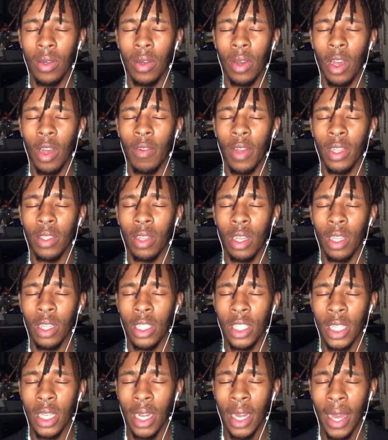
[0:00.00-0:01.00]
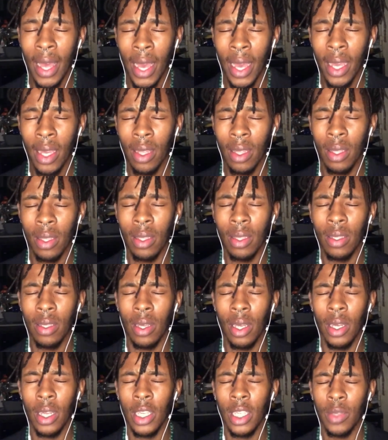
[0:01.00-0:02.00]
of acknowledging light
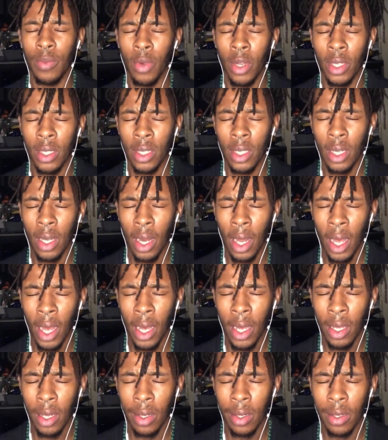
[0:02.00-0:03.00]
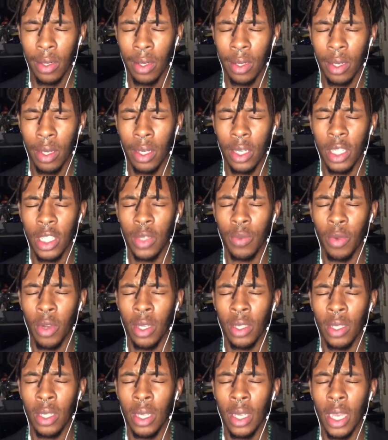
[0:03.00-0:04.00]
and expressing light, and
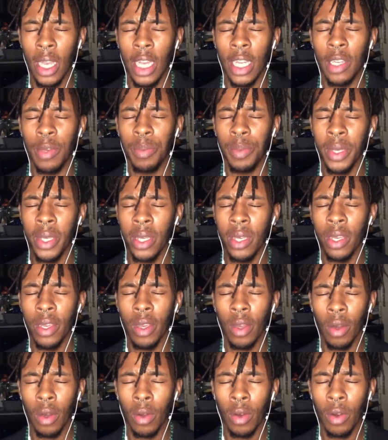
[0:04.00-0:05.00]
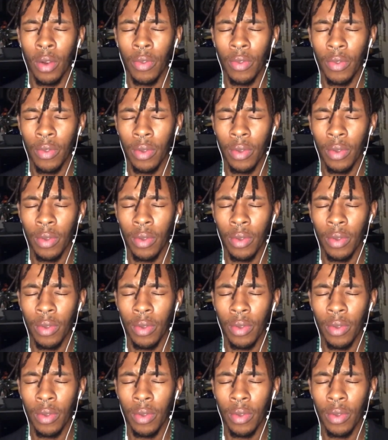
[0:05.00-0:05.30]
expressing and being love